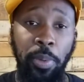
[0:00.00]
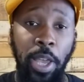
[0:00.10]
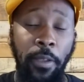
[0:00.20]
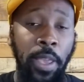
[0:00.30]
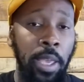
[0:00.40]

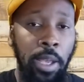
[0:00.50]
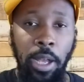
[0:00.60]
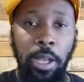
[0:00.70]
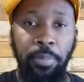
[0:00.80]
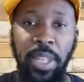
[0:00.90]
But
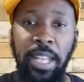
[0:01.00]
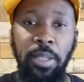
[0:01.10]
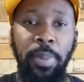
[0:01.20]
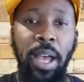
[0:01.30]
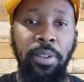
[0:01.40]

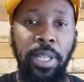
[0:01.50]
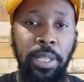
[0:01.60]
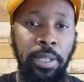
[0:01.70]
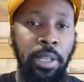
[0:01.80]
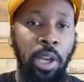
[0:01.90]
that's about it.